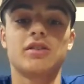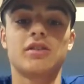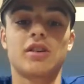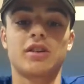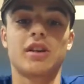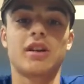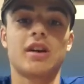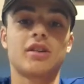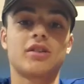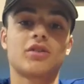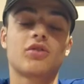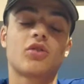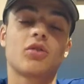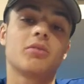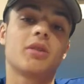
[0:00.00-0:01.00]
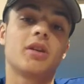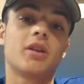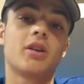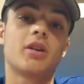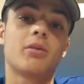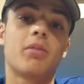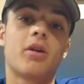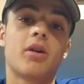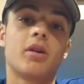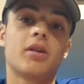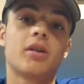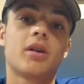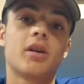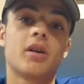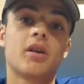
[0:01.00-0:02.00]
does not get discriminated
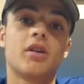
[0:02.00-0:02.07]
upon.